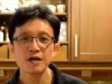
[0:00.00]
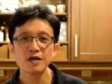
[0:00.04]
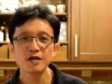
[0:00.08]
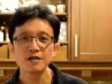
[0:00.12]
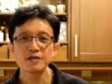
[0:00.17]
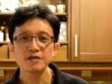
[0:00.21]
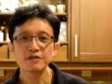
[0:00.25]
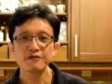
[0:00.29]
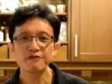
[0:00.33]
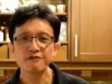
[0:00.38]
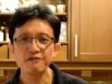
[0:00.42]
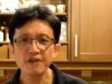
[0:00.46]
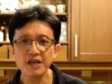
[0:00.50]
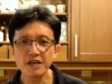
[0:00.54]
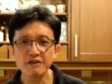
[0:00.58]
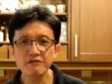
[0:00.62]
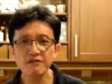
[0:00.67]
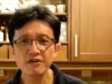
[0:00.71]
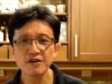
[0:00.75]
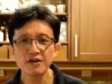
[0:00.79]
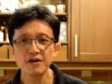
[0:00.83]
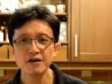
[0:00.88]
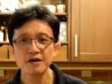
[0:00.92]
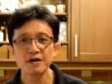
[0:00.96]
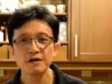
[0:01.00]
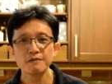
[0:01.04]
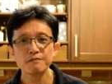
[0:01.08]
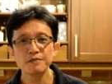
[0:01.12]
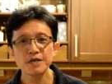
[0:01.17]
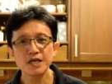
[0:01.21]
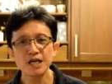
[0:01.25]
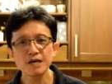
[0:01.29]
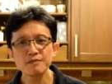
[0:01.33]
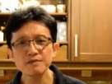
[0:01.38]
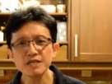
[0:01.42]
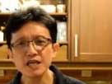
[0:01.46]
The flavor
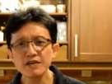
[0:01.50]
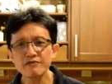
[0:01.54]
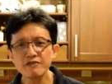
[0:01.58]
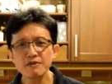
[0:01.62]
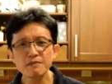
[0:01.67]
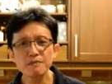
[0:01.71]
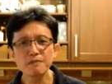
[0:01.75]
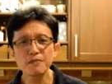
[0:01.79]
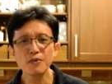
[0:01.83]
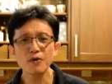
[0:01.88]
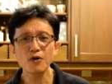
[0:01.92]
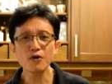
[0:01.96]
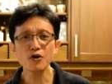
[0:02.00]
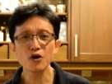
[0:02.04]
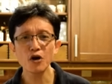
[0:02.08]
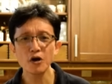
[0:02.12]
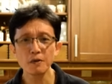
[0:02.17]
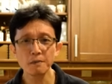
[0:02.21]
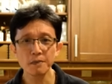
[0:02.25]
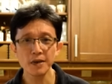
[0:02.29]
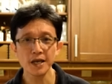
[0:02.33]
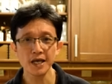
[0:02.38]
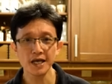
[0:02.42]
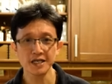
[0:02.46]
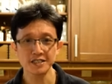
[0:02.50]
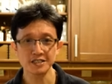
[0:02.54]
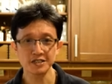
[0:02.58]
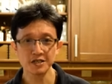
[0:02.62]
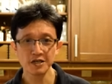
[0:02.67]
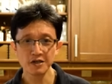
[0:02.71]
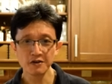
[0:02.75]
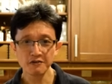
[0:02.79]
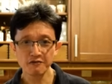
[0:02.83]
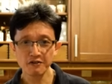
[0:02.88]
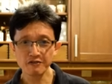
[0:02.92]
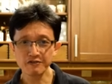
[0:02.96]
becomes even more complex
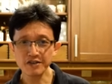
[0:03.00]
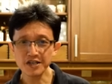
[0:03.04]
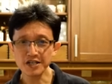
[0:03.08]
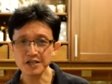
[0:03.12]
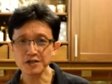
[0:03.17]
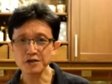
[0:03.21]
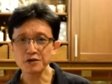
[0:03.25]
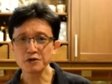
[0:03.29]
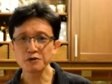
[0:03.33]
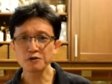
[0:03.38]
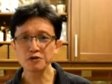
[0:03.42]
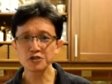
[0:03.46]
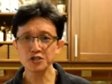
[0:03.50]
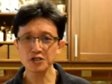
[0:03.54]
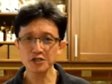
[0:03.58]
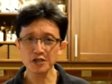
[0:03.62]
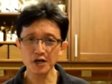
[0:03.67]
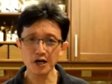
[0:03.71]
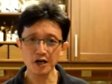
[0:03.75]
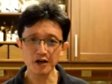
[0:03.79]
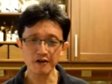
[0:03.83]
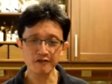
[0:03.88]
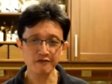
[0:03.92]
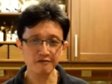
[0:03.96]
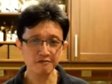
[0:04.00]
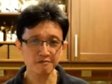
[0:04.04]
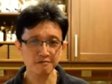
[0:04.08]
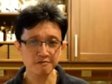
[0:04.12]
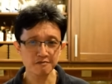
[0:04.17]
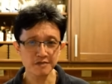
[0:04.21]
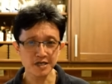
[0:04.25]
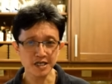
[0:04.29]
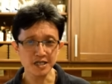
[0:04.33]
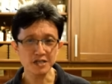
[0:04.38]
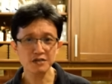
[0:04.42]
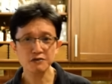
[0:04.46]
with the inclusion of
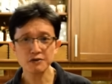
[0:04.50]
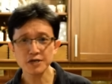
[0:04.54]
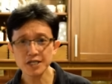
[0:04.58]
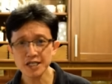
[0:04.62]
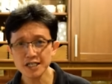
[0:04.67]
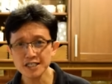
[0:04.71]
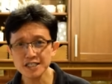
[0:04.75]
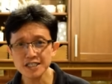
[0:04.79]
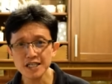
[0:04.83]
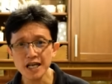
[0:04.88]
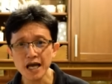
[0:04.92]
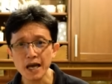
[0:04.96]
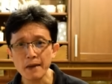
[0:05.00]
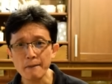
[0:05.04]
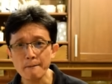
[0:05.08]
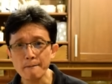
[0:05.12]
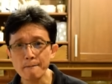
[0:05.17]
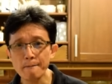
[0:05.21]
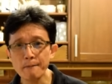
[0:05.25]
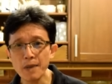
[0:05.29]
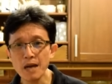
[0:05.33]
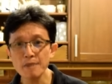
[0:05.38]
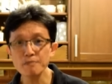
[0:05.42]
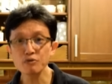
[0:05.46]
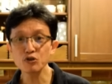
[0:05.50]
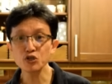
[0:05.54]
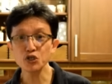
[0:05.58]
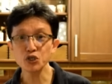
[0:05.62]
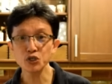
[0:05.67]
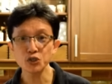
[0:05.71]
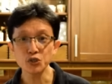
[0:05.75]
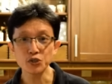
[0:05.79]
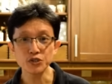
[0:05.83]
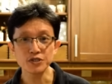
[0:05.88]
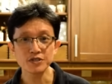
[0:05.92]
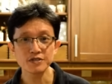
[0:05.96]
ingredients like bamboo
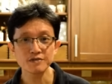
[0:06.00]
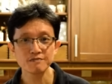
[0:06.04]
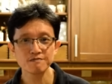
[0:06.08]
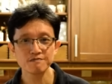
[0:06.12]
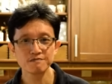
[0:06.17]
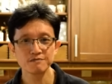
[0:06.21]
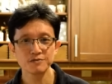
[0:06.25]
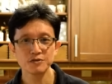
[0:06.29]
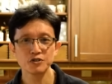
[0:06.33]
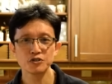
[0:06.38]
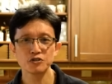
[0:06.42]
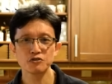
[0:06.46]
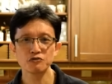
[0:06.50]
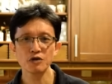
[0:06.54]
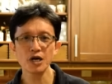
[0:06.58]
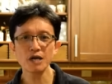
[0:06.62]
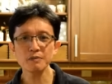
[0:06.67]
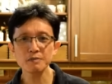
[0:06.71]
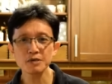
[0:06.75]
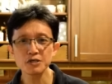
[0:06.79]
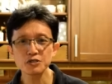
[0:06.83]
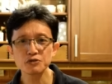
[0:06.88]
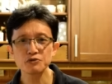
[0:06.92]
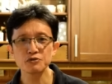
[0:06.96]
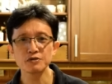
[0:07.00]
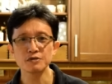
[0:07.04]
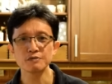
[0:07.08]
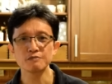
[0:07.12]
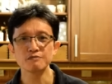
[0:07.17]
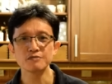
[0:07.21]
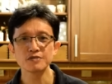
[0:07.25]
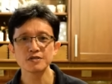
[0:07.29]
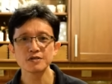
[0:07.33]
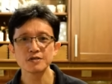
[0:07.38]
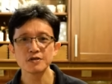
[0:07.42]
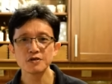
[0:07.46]
shoot, dry
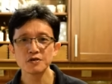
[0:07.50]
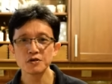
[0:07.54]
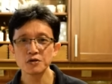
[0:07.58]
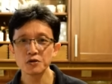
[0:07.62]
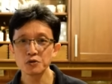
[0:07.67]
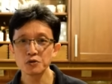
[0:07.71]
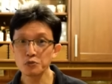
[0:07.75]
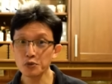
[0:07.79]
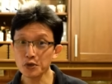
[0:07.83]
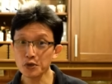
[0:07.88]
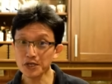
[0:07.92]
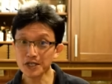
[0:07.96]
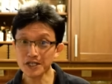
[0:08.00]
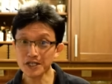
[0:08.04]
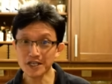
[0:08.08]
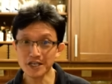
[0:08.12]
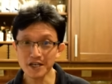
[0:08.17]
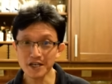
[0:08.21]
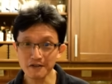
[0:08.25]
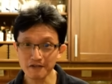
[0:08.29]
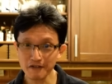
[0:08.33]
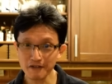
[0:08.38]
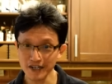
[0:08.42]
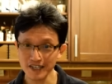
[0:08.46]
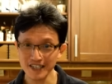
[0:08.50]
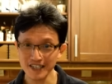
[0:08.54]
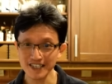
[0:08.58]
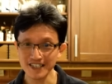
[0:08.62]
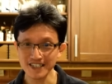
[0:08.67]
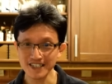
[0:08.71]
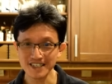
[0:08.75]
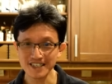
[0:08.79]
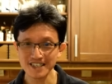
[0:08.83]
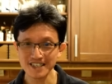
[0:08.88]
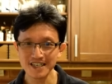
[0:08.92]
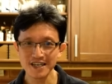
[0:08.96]
mushrooms, wood ear
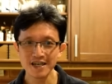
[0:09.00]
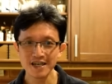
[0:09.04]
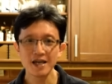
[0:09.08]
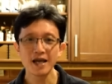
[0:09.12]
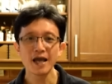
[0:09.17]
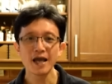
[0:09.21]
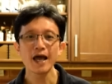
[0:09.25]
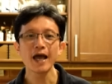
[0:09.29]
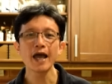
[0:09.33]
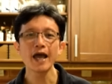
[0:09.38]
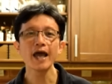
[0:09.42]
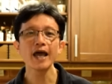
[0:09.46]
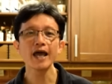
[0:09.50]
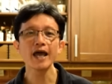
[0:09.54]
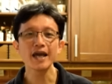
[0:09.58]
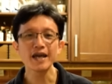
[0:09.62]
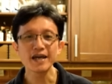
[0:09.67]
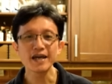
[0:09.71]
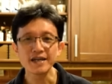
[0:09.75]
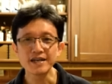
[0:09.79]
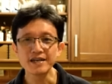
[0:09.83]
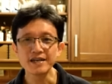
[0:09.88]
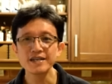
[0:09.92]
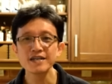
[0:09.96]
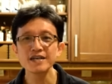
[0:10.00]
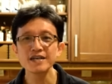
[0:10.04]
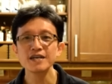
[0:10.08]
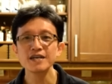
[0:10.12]
fungus, and